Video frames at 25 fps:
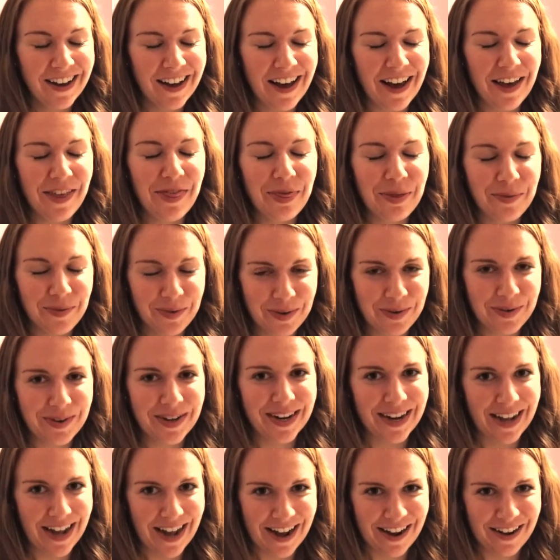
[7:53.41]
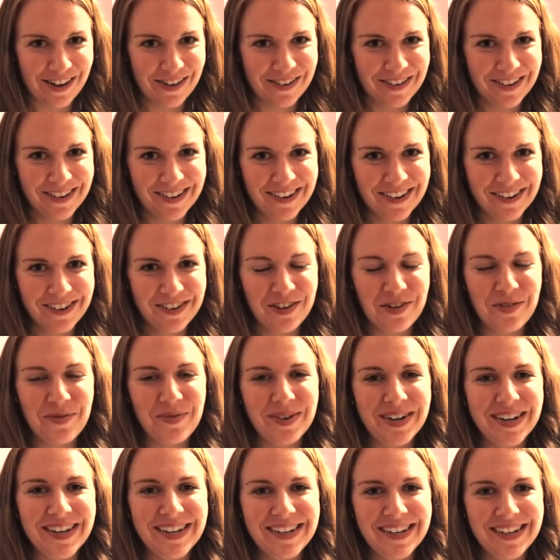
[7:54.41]
I threw it out.
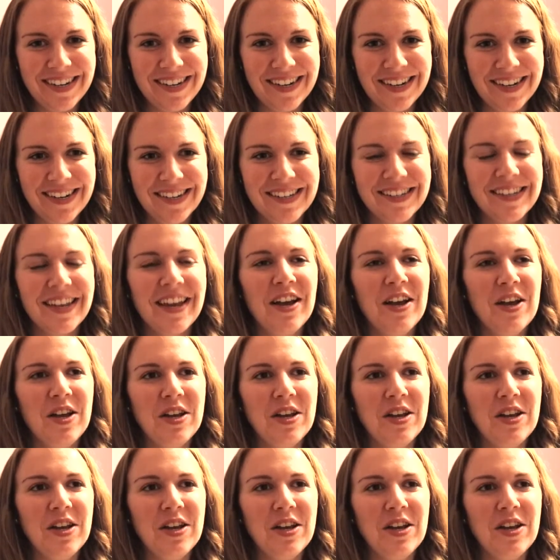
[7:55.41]
Nobody needs